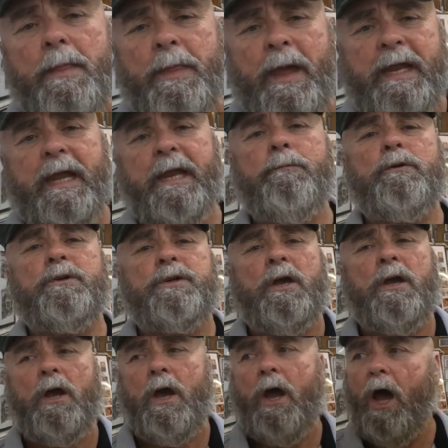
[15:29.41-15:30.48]
that he was
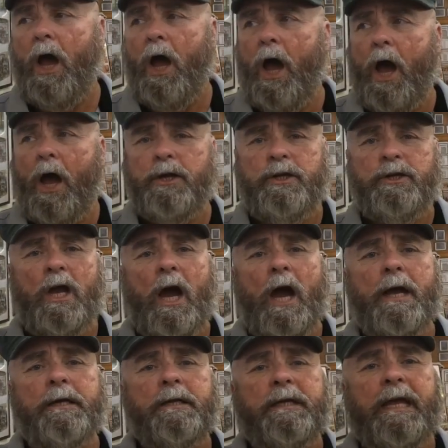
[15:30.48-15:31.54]
a
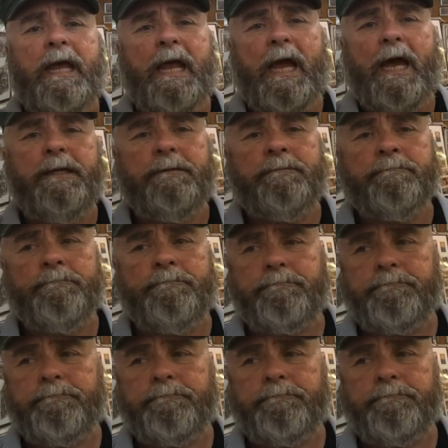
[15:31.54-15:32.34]
young kid